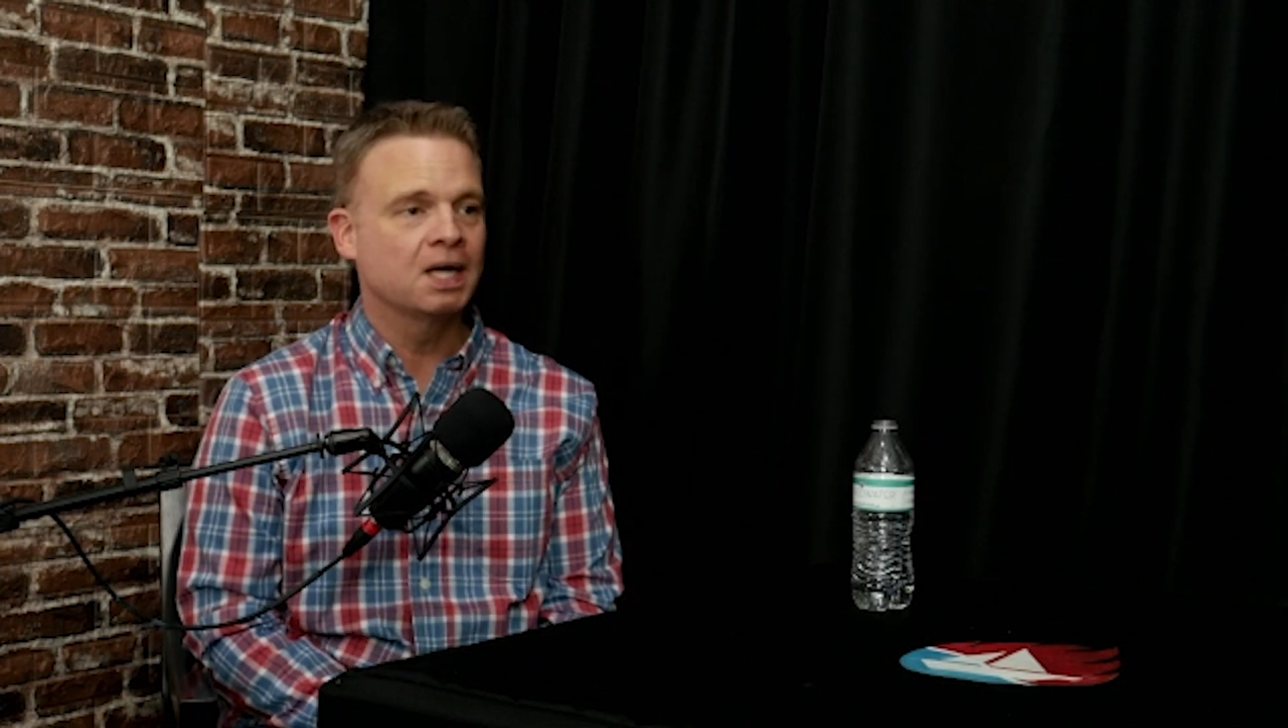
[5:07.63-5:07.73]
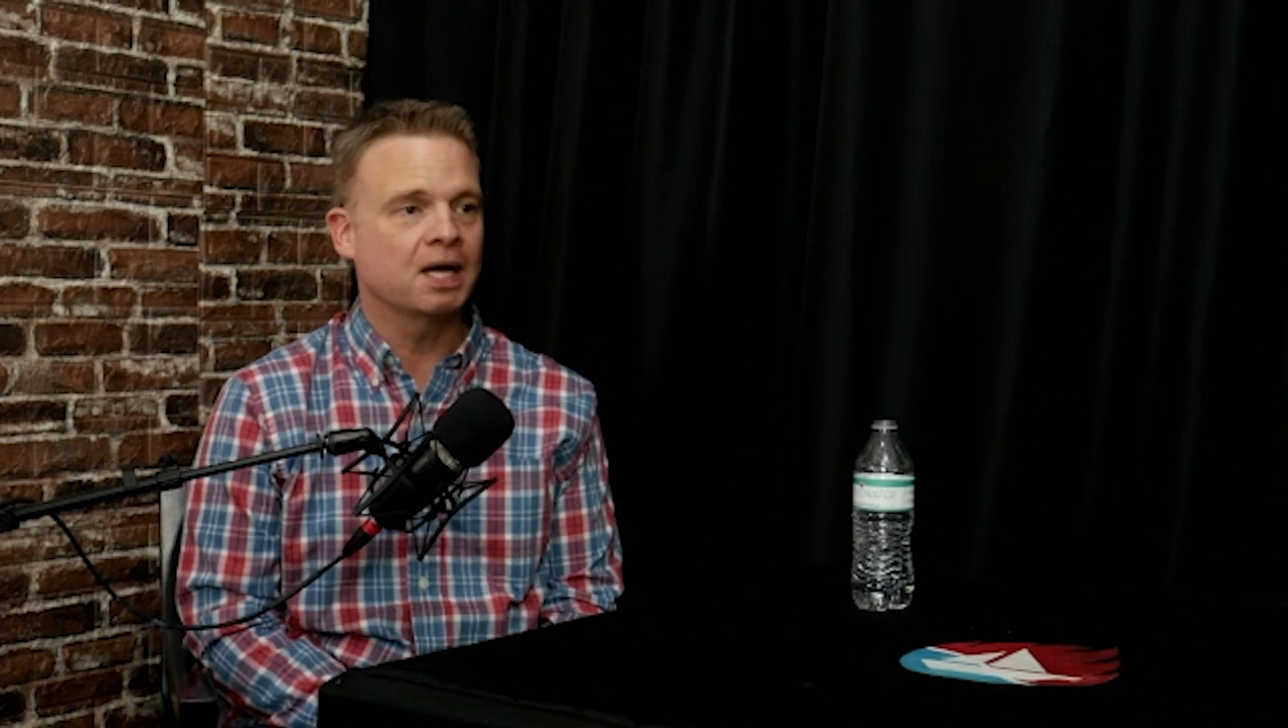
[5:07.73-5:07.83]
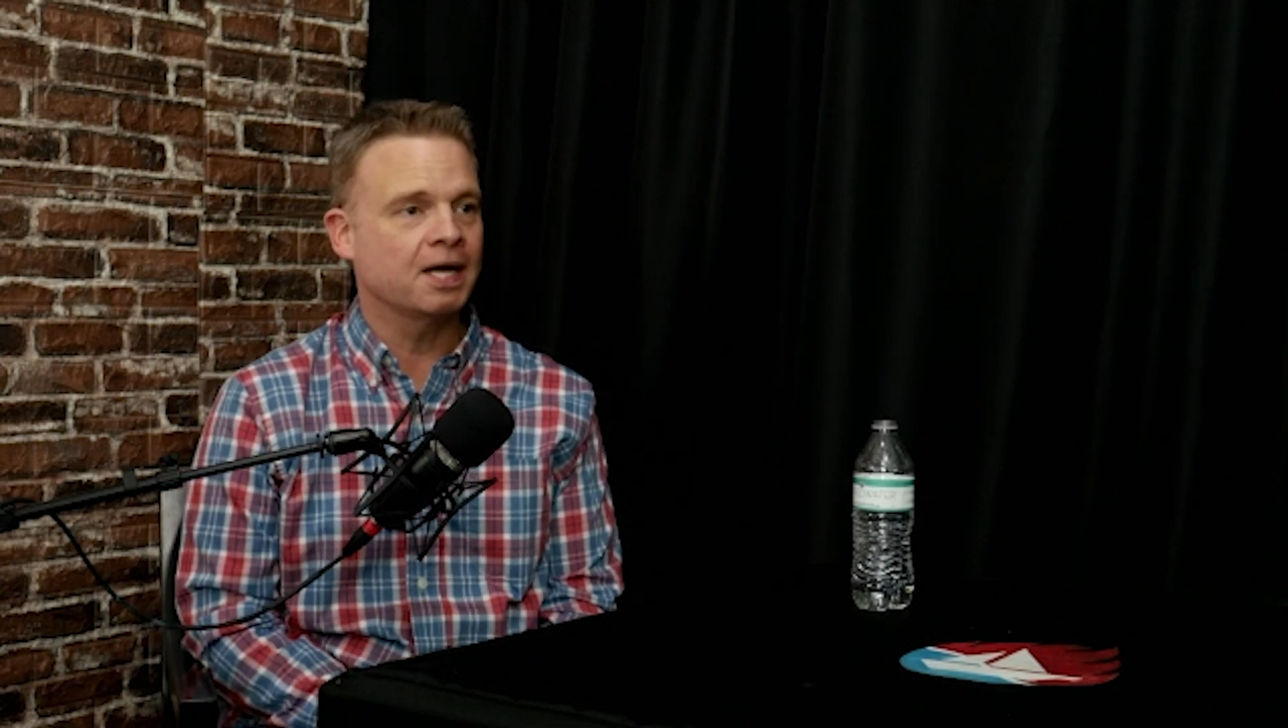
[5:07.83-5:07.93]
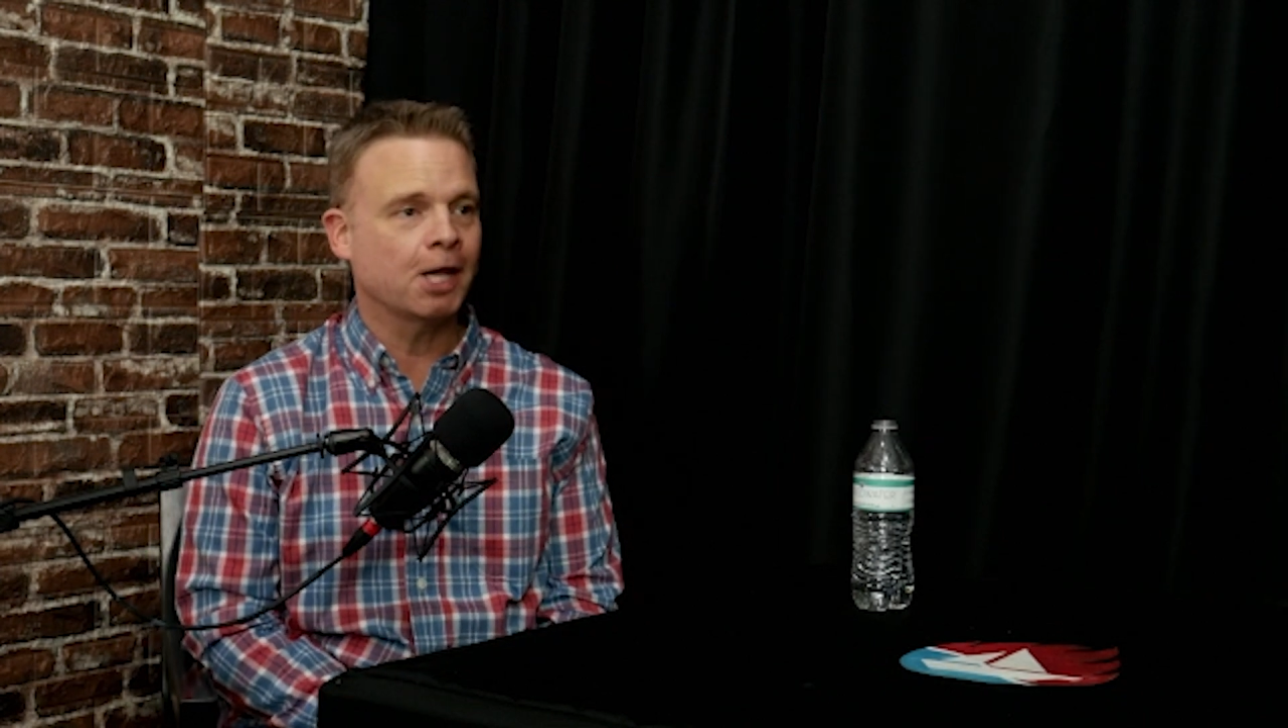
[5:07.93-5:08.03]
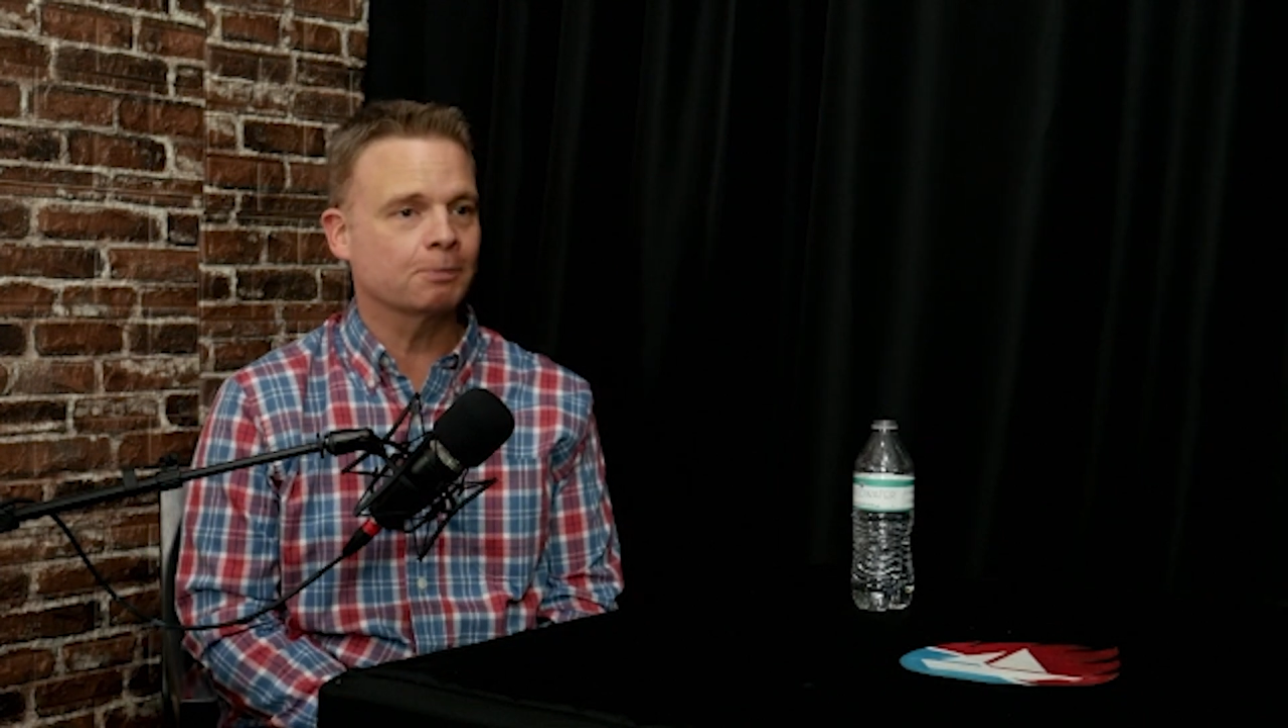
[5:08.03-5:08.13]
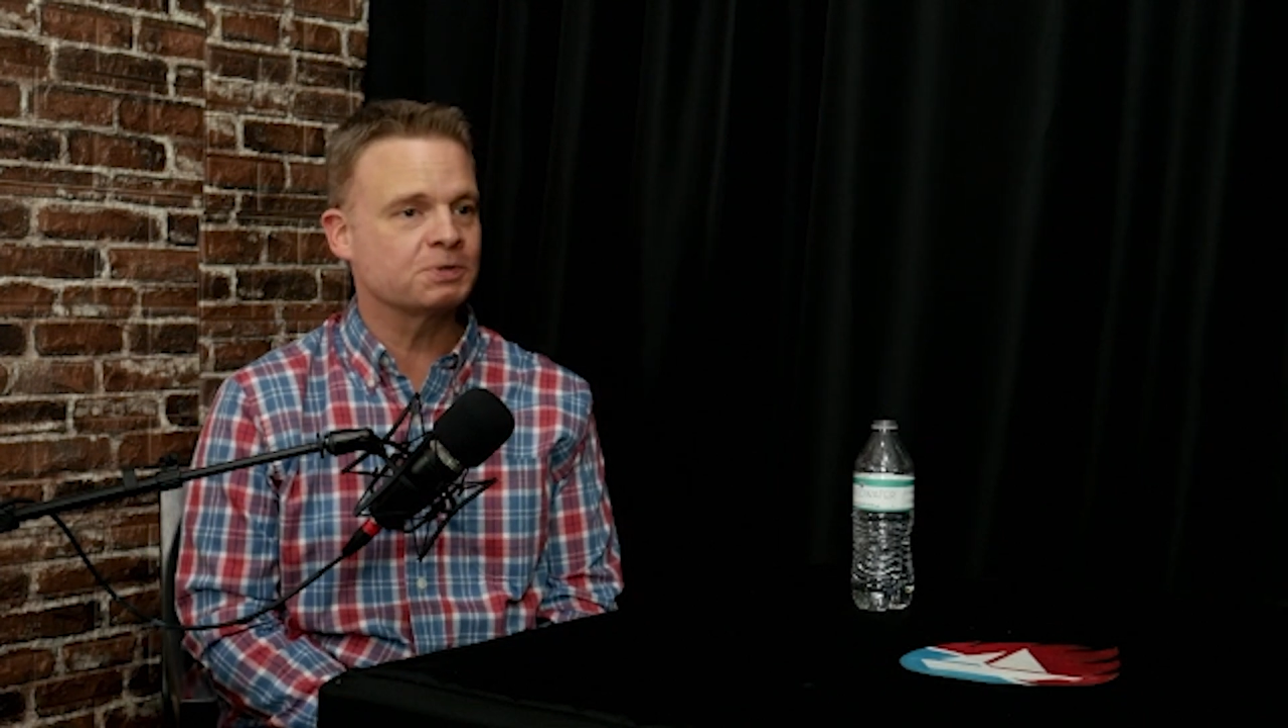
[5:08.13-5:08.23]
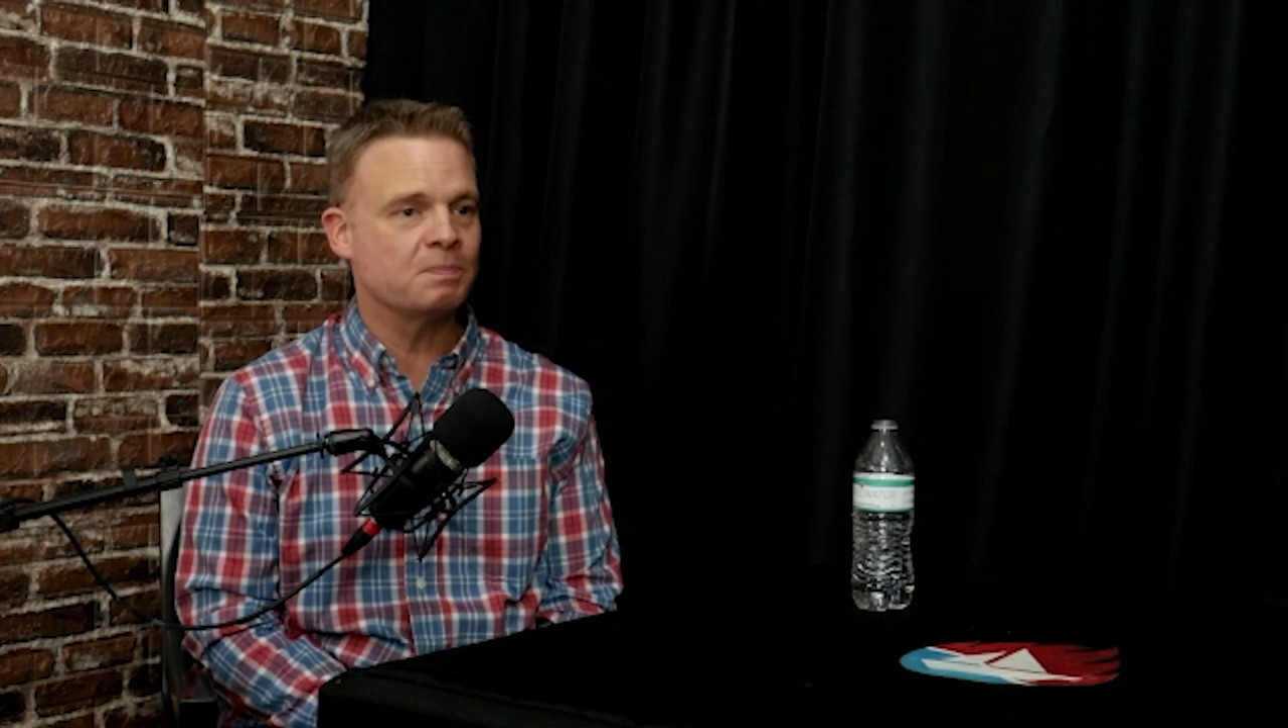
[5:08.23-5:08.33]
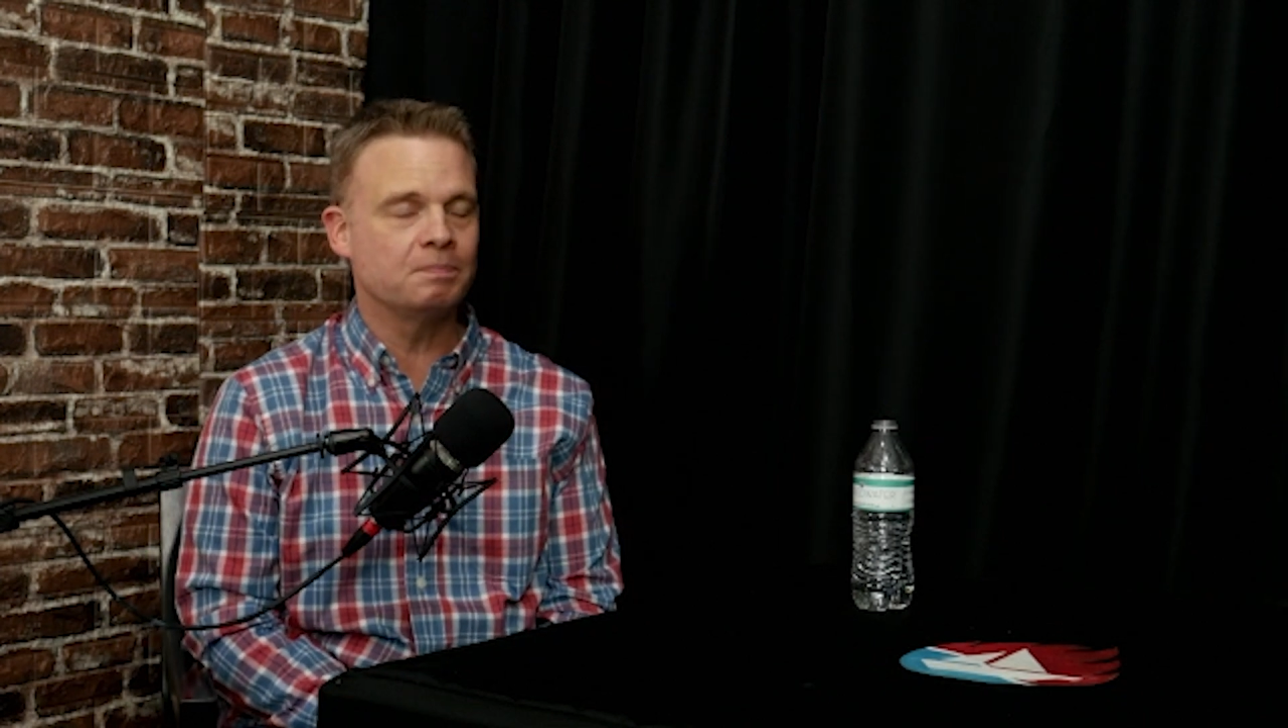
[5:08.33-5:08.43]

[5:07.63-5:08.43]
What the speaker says: helps